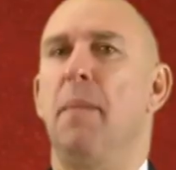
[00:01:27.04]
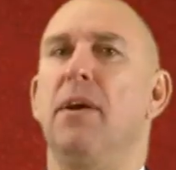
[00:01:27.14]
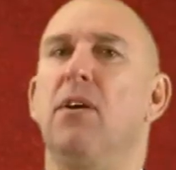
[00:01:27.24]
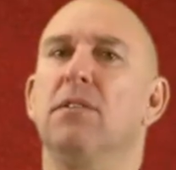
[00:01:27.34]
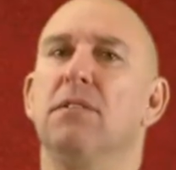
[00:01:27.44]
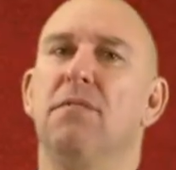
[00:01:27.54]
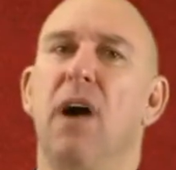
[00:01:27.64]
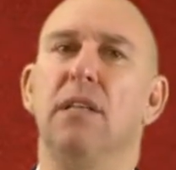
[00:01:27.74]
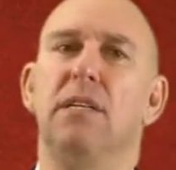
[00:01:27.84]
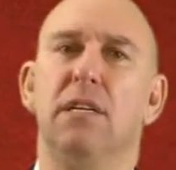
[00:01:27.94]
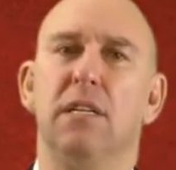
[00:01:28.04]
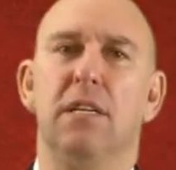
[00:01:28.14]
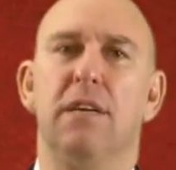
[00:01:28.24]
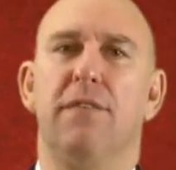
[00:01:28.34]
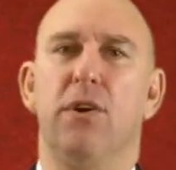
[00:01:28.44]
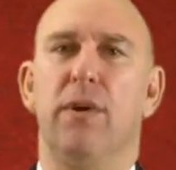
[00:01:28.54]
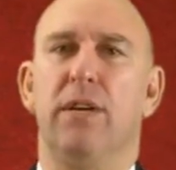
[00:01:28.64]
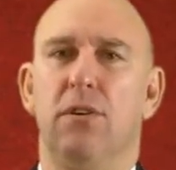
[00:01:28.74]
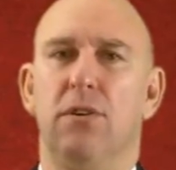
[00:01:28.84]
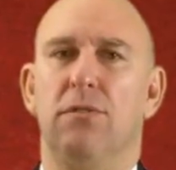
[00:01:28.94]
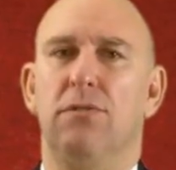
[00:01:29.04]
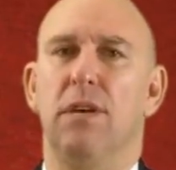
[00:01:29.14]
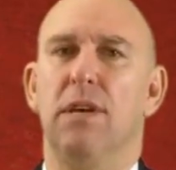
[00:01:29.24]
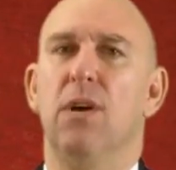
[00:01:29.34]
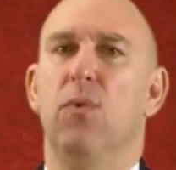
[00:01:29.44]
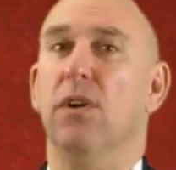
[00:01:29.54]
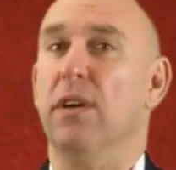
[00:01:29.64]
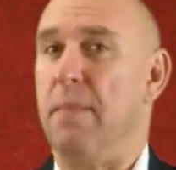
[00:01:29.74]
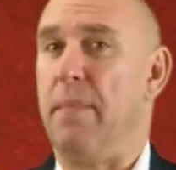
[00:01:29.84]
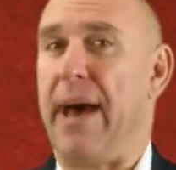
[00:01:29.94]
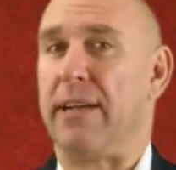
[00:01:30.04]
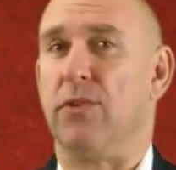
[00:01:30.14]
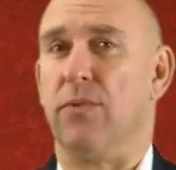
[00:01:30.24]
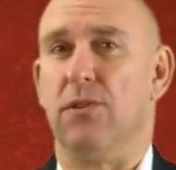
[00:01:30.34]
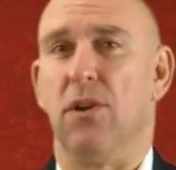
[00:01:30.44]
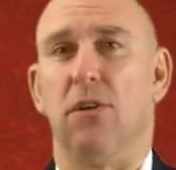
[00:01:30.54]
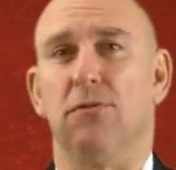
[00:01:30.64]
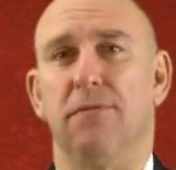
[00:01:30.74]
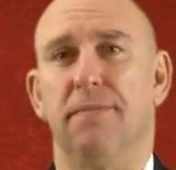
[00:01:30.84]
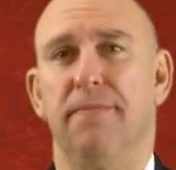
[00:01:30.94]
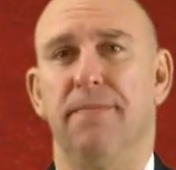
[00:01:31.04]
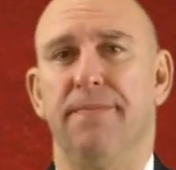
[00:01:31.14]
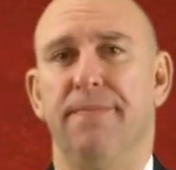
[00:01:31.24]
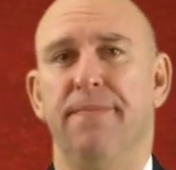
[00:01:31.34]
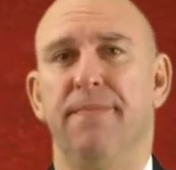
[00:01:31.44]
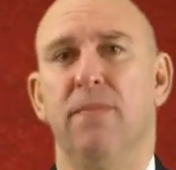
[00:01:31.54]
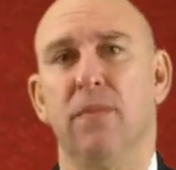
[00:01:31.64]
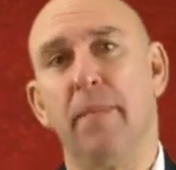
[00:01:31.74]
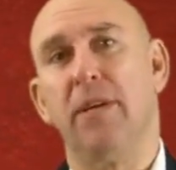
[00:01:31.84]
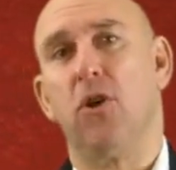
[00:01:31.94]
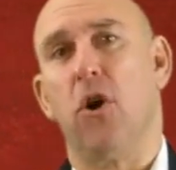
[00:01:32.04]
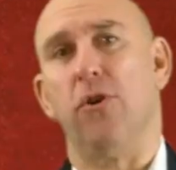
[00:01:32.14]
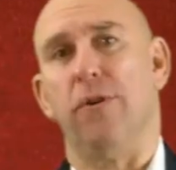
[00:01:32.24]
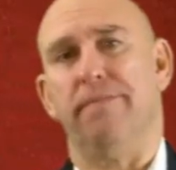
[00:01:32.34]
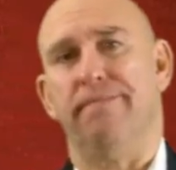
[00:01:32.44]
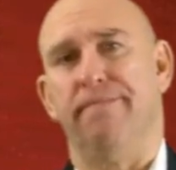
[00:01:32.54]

Because the volatility of your returns will impact your results. Let me show you.